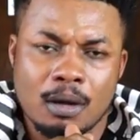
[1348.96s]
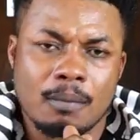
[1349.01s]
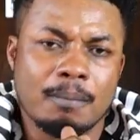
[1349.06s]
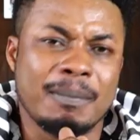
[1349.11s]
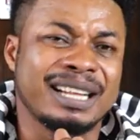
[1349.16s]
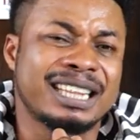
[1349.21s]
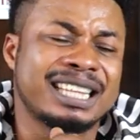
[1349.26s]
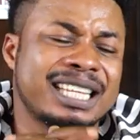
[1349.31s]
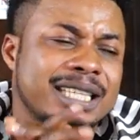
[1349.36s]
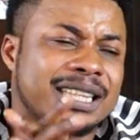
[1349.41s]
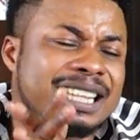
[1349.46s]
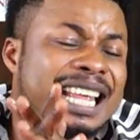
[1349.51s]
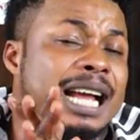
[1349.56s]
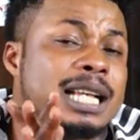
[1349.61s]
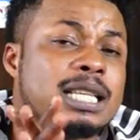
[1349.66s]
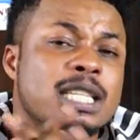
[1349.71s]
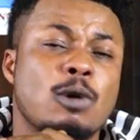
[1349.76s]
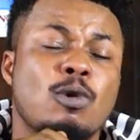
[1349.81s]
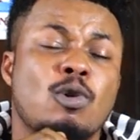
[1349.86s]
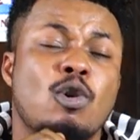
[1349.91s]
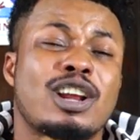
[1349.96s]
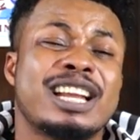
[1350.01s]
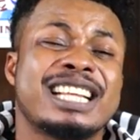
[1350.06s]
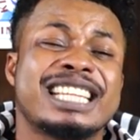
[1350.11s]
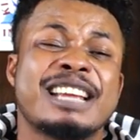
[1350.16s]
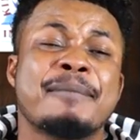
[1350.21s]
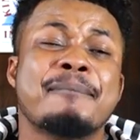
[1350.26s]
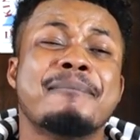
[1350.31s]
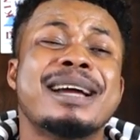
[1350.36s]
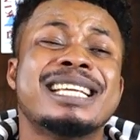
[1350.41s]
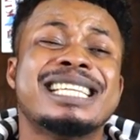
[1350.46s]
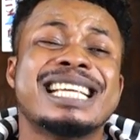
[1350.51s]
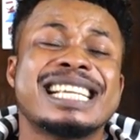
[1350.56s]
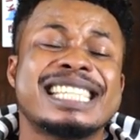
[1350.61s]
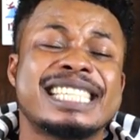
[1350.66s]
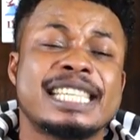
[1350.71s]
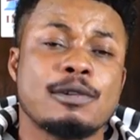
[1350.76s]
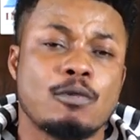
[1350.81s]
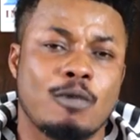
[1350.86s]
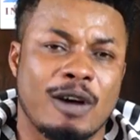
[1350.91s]
But Thursday, we call it
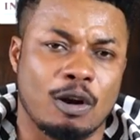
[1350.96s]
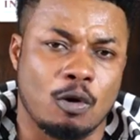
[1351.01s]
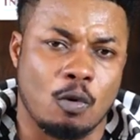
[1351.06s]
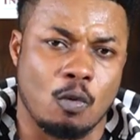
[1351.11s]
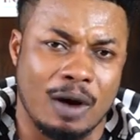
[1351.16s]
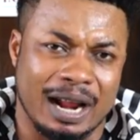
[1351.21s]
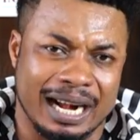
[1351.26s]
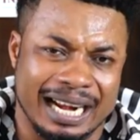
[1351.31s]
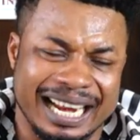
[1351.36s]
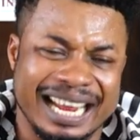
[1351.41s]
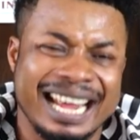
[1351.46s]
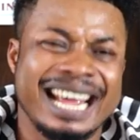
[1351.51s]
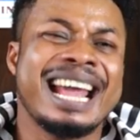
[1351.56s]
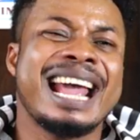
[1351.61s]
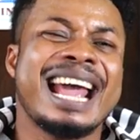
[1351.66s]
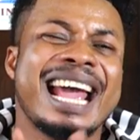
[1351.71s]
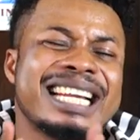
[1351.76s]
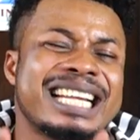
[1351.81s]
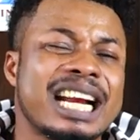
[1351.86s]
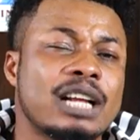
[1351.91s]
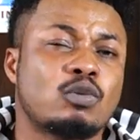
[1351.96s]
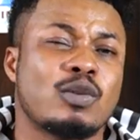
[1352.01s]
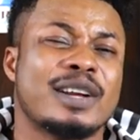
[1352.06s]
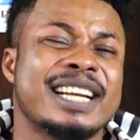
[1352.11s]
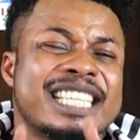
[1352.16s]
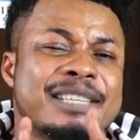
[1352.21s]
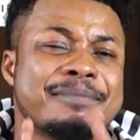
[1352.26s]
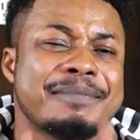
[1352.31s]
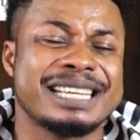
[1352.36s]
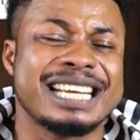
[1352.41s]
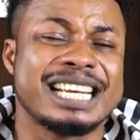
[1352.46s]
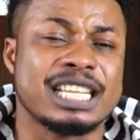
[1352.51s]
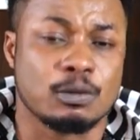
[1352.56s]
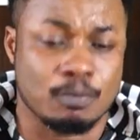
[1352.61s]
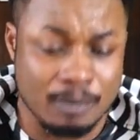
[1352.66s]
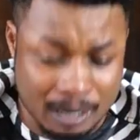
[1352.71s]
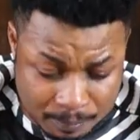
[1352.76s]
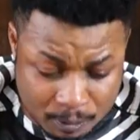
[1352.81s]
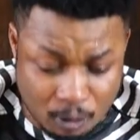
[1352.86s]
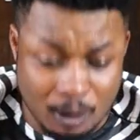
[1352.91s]
emergency 101. That one is emergency.
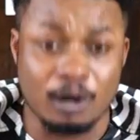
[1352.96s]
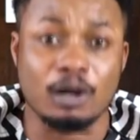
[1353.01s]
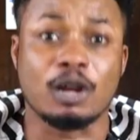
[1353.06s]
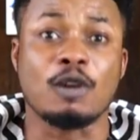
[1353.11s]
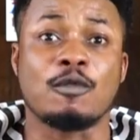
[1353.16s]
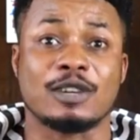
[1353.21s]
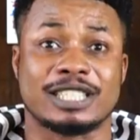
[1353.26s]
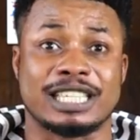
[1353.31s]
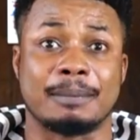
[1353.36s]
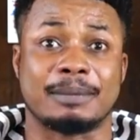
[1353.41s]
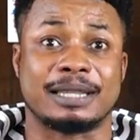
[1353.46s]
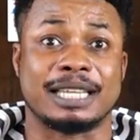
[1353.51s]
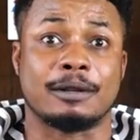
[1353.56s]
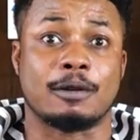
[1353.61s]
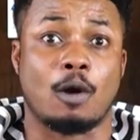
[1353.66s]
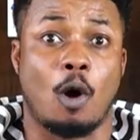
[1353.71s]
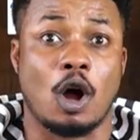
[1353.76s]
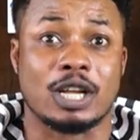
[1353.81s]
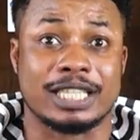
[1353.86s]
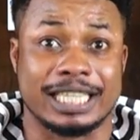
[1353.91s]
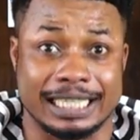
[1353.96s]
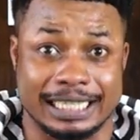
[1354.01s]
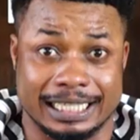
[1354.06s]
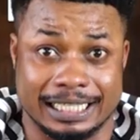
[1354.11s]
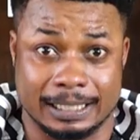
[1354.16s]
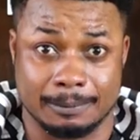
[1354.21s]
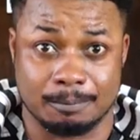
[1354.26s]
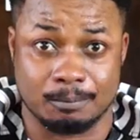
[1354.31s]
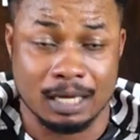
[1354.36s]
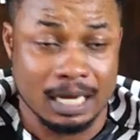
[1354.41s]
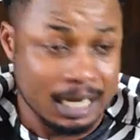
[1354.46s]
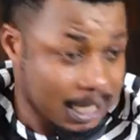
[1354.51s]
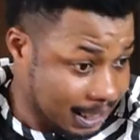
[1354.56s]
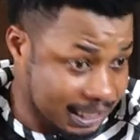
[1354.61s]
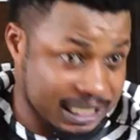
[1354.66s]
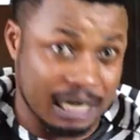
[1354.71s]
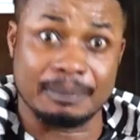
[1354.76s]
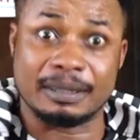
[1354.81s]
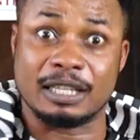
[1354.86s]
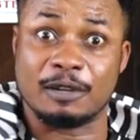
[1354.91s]
Maybe you're looking for something urgent,
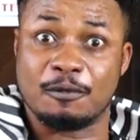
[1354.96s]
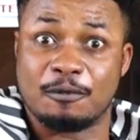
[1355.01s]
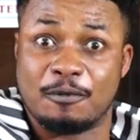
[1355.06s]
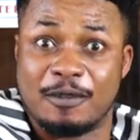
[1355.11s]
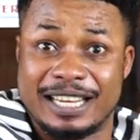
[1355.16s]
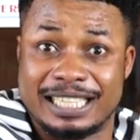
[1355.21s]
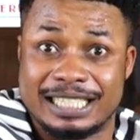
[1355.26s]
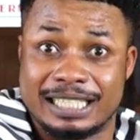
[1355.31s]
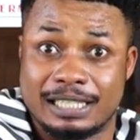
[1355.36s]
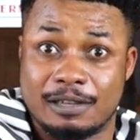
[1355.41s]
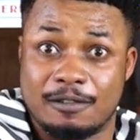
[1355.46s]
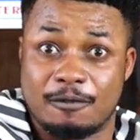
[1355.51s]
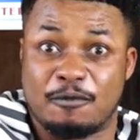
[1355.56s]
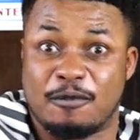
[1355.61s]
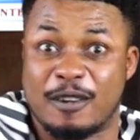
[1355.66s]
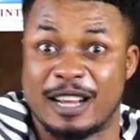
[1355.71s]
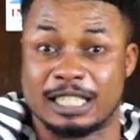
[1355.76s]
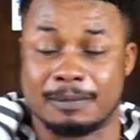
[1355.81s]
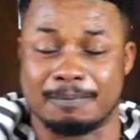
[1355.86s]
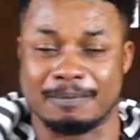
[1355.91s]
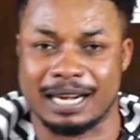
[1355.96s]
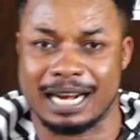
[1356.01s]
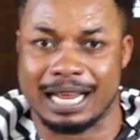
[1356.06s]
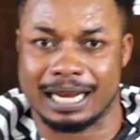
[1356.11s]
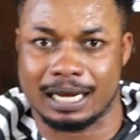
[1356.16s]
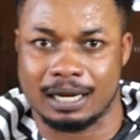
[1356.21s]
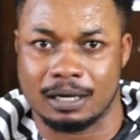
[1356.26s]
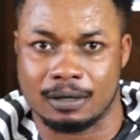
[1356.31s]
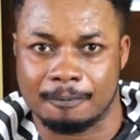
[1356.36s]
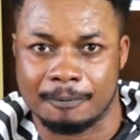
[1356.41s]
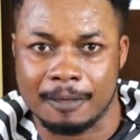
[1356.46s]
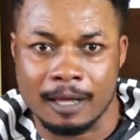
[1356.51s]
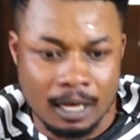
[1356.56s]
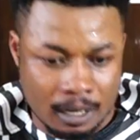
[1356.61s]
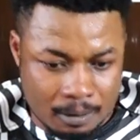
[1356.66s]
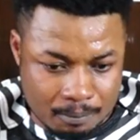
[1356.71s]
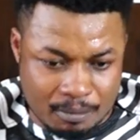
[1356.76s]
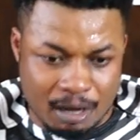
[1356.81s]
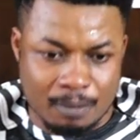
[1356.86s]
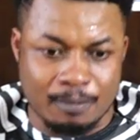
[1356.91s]
something fast, fast miracle.
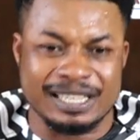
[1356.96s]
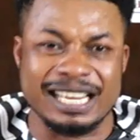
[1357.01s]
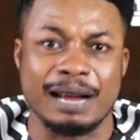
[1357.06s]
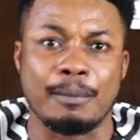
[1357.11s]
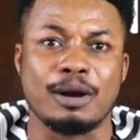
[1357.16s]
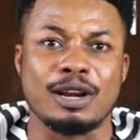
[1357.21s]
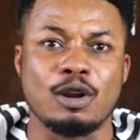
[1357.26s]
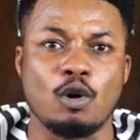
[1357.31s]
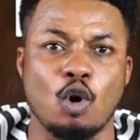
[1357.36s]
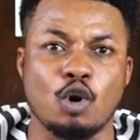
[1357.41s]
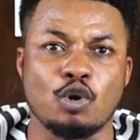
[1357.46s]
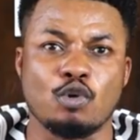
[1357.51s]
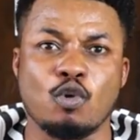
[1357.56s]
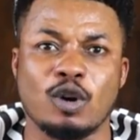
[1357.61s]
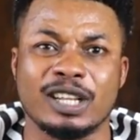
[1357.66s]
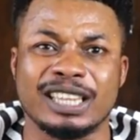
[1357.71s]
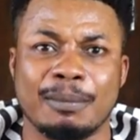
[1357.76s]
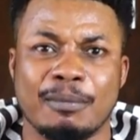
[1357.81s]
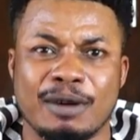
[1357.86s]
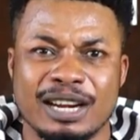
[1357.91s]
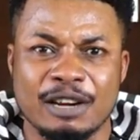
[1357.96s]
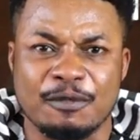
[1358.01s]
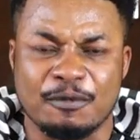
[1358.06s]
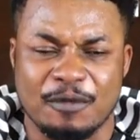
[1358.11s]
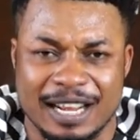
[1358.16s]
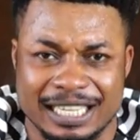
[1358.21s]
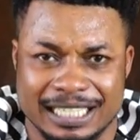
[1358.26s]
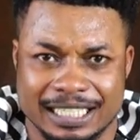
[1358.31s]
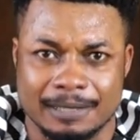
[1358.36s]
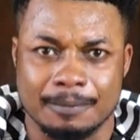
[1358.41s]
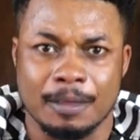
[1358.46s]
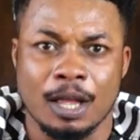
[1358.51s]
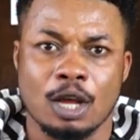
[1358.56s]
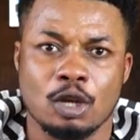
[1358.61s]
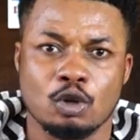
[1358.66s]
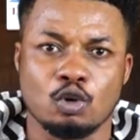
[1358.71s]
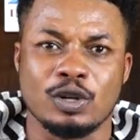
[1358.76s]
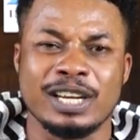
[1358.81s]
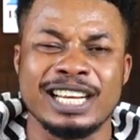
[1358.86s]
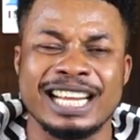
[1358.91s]
Maybe somebody on you want the money fast.
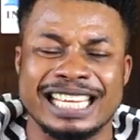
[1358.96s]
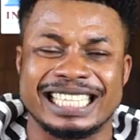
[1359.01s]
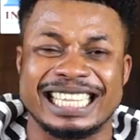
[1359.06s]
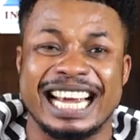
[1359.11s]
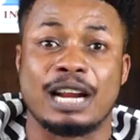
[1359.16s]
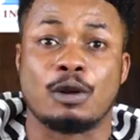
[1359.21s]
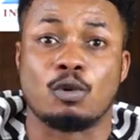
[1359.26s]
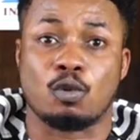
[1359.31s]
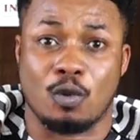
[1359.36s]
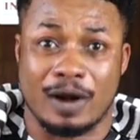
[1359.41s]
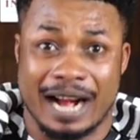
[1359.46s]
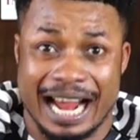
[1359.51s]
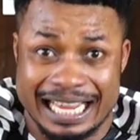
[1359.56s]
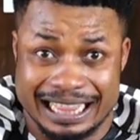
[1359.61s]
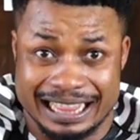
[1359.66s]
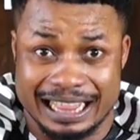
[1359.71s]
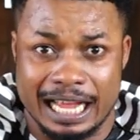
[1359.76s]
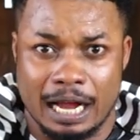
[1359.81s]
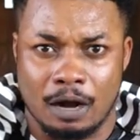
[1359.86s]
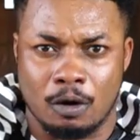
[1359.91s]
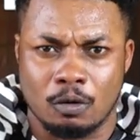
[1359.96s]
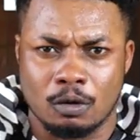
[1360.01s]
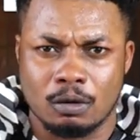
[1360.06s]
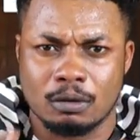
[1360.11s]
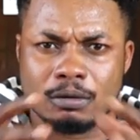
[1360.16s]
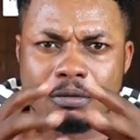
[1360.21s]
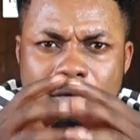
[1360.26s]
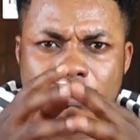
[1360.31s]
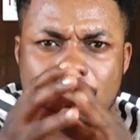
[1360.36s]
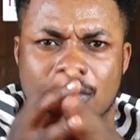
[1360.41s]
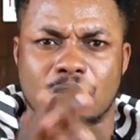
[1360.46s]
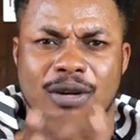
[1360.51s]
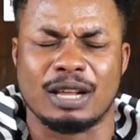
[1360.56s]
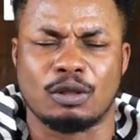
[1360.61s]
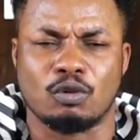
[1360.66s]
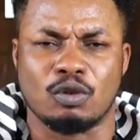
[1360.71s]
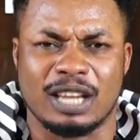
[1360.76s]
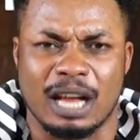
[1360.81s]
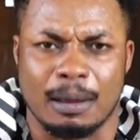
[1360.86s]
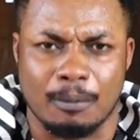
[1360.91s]
You need a child right now. Try
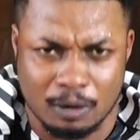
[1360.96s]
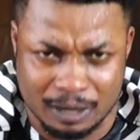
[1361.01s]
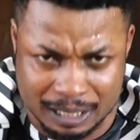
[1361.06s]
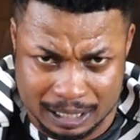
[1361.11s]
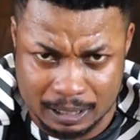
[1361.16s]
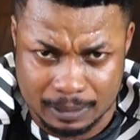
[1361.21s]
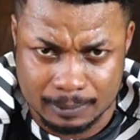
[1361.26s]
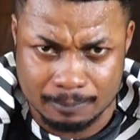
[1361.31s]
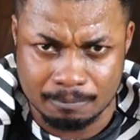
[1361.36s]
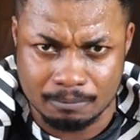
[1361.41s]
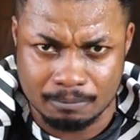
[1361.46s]
to come, okay?